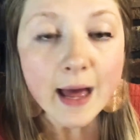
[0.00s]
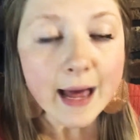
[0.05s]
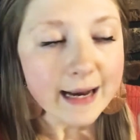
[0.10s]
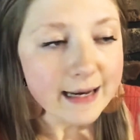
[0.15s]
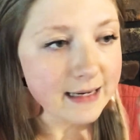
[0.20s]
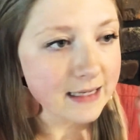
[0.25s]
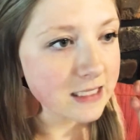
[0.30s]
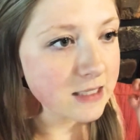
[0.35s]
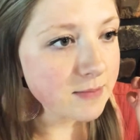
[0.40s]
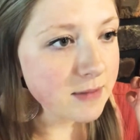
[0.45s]
It
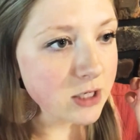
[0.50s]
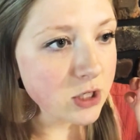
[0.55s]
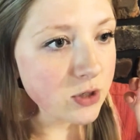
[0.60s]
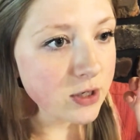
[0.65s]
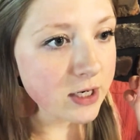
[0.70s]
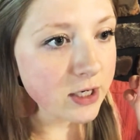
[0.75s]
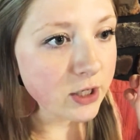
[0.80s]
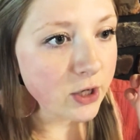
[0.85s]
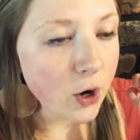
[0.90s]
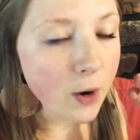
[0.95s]
doesn't mean you
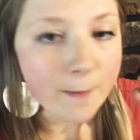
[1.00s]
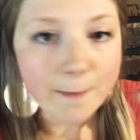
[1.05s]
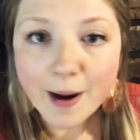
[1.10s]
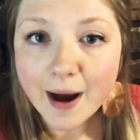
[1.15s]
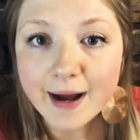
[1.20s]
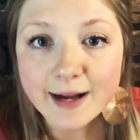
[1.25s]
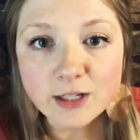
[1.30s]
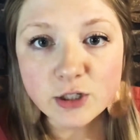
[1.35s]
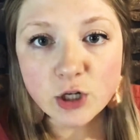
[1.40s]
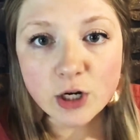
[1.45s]
need to go
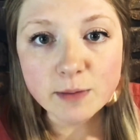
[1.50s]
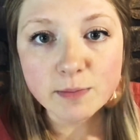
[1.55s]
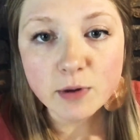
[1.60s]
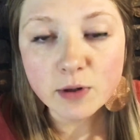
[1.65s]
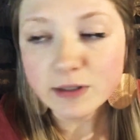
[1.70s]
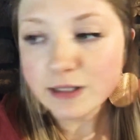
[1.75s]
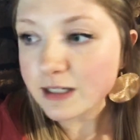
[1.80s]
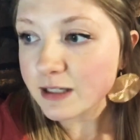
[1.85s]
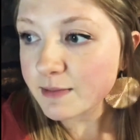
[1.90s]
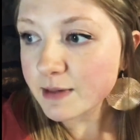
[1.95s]
buy a treadmill.
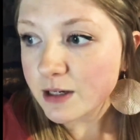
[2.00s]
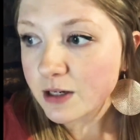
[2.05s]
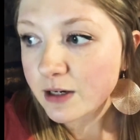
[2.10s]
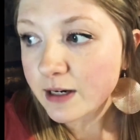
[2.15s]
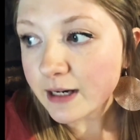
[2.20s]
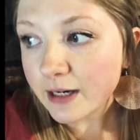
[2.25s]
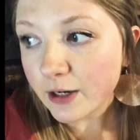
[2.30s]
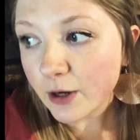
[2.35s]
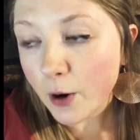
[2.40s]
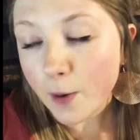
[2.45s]
It doesn't mean you
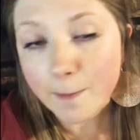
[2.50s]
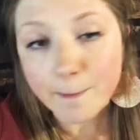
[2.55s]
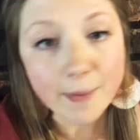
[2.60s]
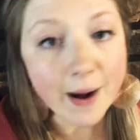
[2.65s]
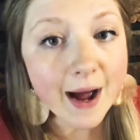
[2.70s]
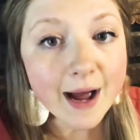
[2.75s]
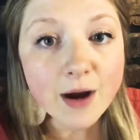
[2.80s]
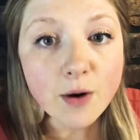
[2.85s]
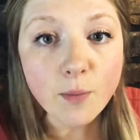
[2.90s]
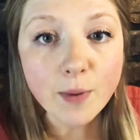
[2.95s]
need to go
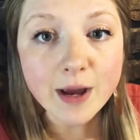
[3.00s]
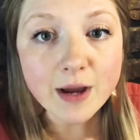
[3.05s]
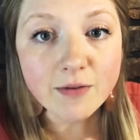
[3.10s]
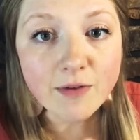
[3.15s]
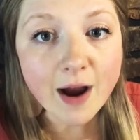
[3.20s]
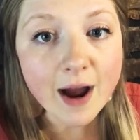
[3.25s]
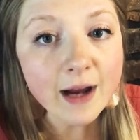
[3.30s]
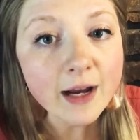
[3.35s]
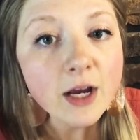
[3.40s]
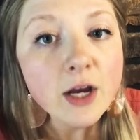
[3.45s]
buy a weight
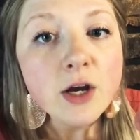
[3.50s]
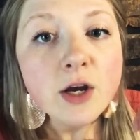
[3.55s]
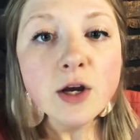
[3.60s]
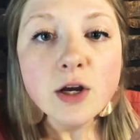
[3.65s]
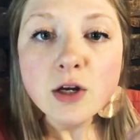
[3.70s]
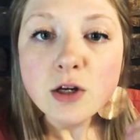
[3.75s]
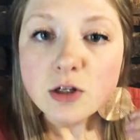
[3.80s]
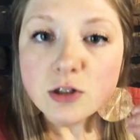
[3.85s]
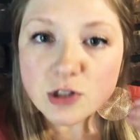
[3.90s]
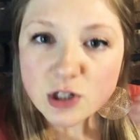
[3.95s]
rack.
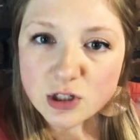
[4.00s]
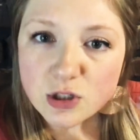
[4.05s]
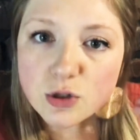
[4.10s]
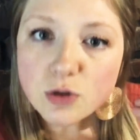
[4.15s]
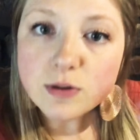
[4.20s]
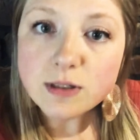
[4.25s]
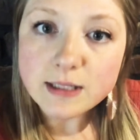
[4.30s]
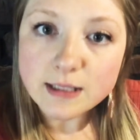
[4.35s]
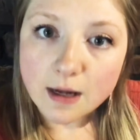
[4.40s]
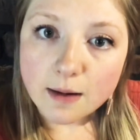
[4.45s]
Just
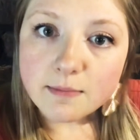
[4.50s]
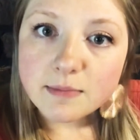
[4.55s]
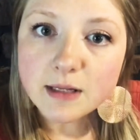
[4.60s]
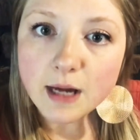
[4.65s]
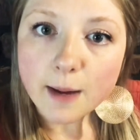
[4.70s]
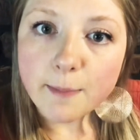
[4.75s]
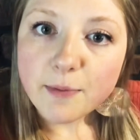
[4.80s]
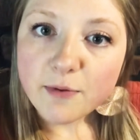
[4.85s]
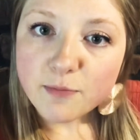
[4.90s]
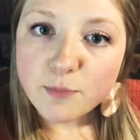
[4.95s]
do some
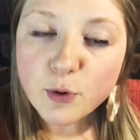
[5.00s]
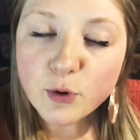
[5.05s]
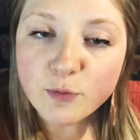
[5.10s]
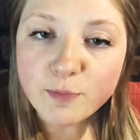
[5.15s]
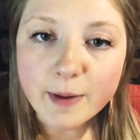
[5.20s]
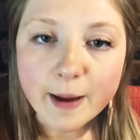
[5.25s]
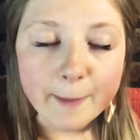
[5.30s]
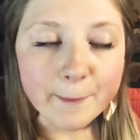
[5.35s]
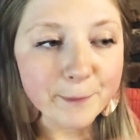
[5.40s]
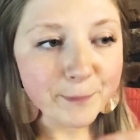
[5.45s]
type of movement.